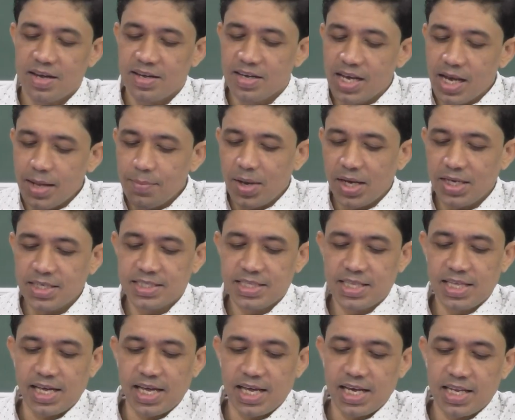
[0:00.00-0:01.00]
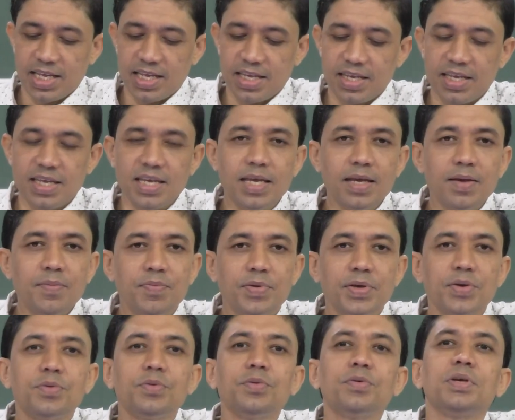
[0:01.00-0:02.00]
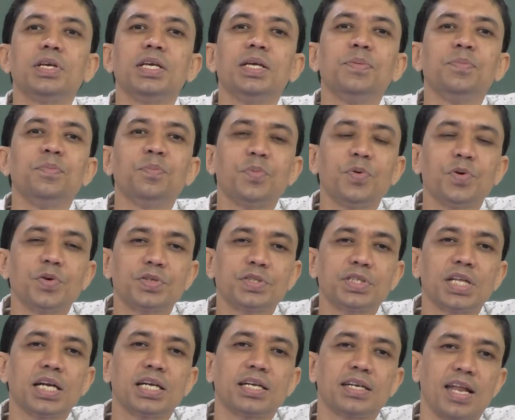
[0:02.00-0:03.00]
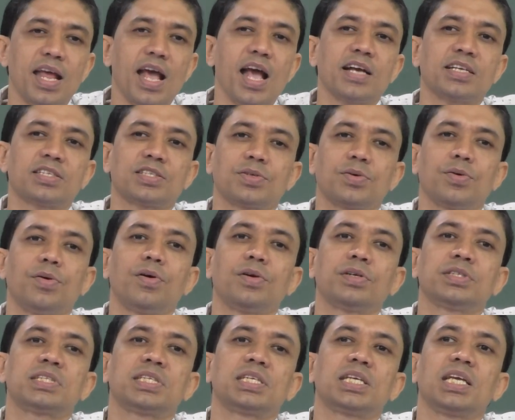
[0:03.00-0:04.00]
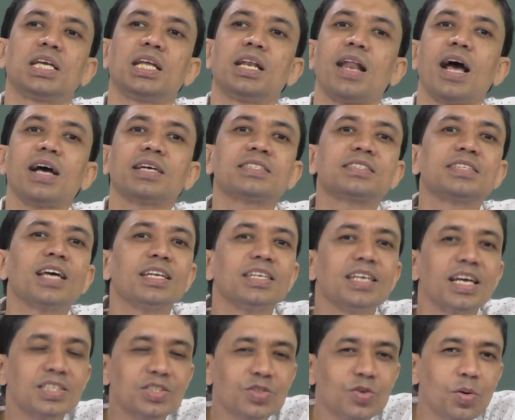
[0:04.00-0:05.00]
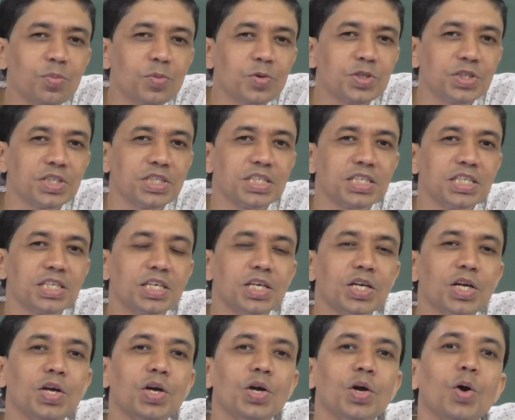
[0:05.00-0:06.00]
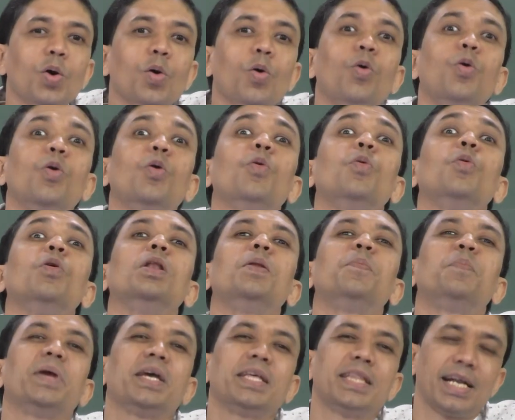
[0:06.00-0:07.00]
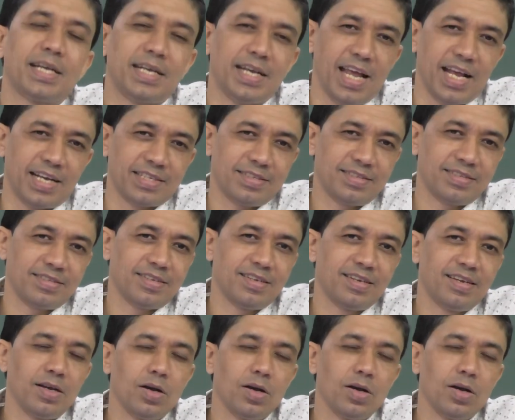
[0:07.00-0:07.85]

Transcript: Dilemma is there if you impose the tax on say luxurious commodity, who will pay the tax?